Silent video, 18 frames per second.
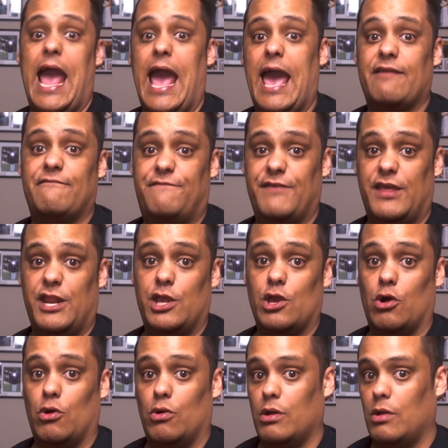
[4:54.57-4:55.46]
and
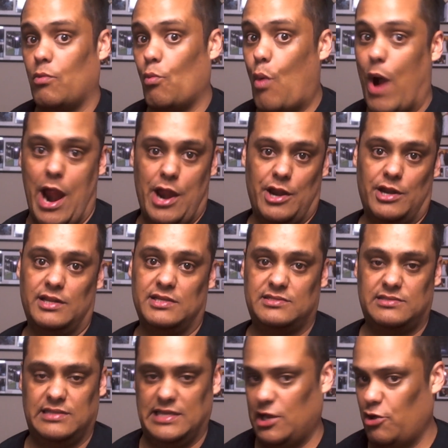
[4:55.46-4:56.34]
video
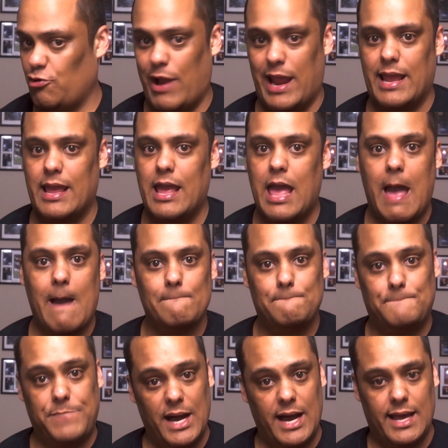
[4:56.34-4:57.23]
wirelessly. Great.
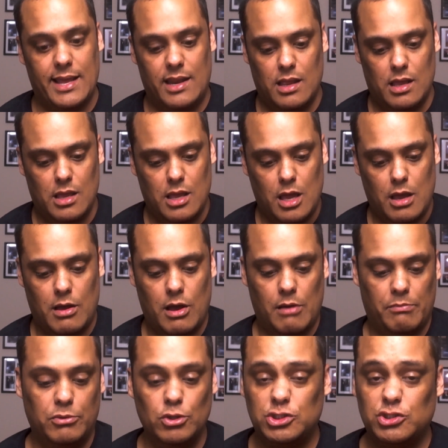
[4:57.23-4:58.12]
But
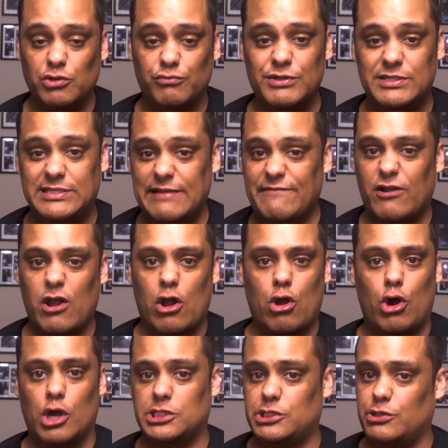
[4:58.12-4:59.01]
a Bluetooth receiver
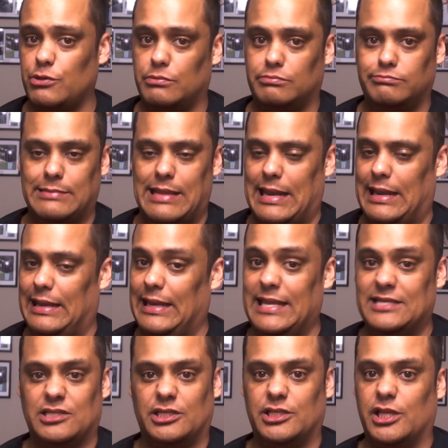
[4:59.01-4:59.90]
could cost you at
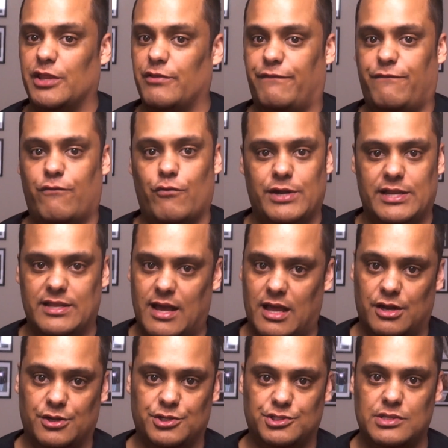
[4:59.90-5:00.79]
least another
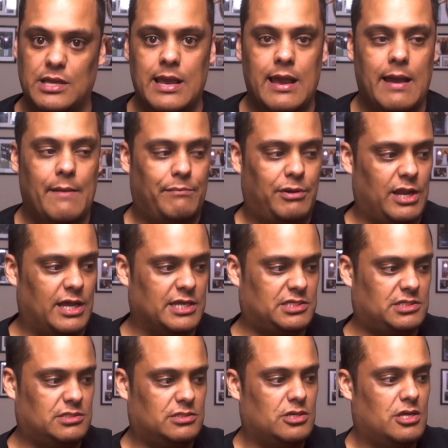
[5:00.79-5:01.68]
$40.
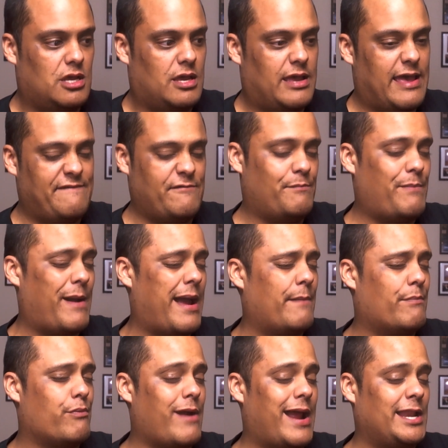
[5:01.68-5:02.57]
Plus, if you
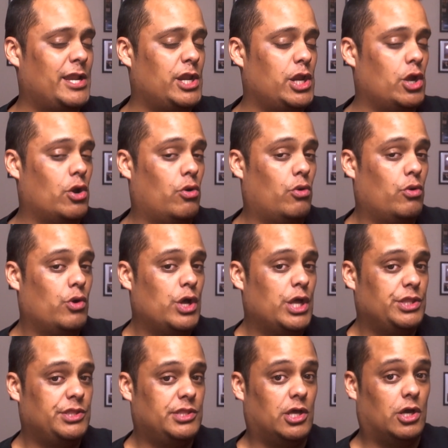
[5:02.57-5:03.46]
buy brand new,
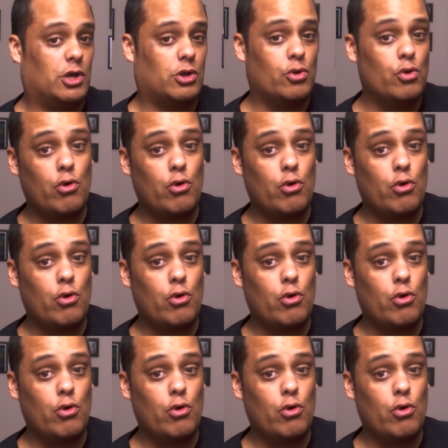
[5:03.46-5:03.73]
the